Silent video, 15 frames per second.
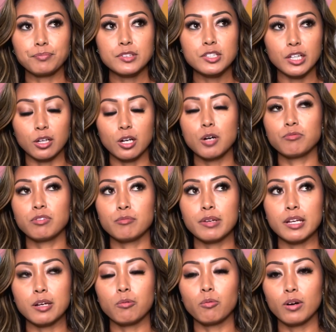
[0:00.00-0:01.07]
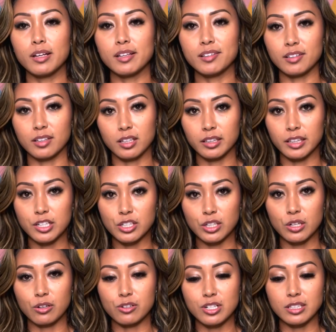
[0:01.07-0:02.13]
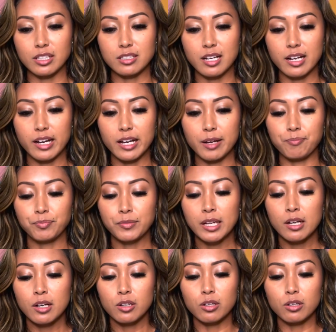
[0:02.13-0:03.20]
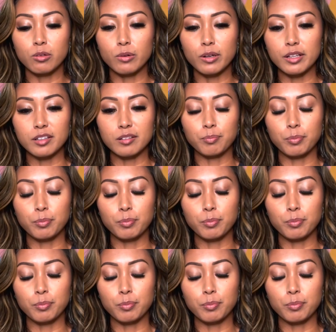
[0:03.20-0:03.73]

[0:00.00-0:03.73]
took it home for me was the collegiate coach at the time, who was